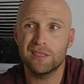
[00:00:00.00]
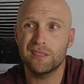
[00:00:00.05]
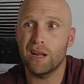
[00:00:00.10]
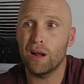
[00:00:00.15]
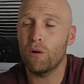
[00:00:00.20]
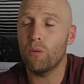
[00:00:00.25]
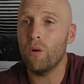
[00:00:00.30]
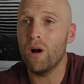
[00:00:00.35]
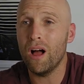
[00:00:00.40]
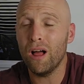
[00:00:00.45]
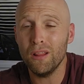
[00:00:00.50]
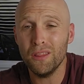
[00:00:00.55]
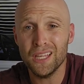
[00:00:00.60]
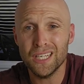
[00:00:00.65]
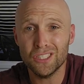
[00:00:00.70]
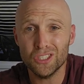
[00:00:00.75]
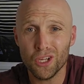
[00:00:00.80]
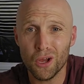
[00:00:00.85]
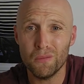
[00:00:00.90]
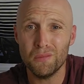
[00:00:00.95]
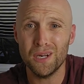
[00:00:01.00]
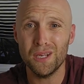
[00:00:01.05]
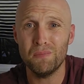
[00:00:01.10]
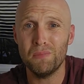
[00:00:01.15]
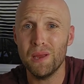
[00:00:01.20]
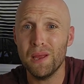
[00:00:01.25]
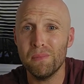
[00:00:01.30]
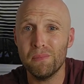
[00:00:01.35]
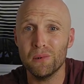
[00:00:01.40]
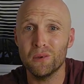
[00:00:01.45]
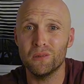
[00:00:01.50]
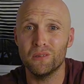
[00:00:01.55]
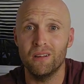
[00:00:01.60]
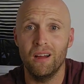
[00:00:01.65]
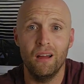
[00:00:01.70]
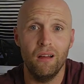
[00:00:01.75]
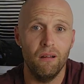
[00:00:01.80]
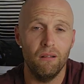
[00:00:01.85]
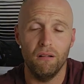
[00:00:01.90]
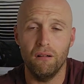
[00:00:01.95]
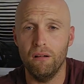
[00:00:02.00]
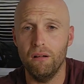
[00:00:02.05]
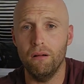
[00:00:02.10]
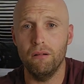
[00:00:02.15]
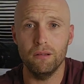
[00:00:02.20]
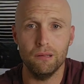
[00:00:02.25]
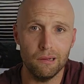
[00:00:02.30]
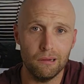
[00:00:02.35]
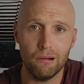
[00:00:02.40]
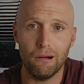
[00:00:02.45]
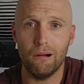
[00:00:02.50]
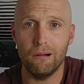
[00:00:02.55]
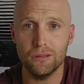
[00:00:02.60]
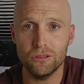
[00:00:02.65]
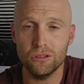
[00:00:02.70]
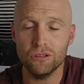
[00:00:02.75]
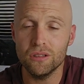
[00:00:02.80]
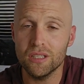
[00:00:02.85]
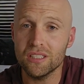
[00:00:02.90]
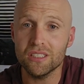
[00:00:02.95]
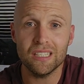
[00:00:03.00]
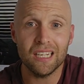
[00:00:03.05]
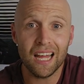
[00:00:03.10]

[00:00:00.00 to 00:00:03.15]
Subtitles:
like while there's so many people, you can't do that.